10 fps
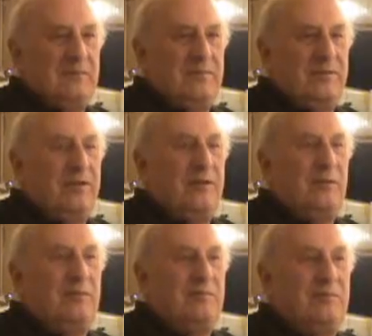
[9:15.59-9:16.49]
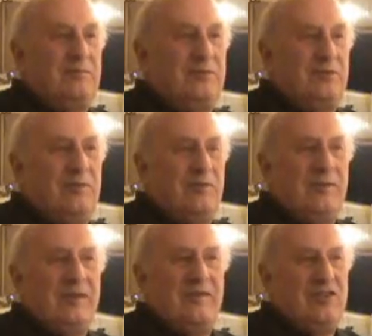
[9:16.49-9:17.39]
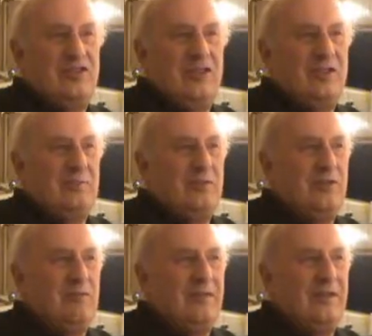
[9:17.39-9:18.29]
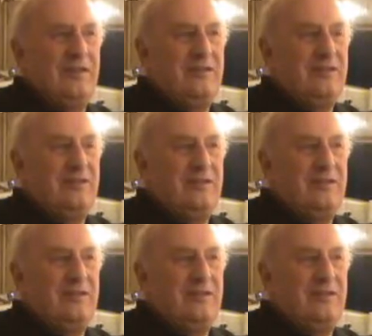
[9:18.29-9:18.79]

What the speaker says: But I know during one of his Shakespeare plays,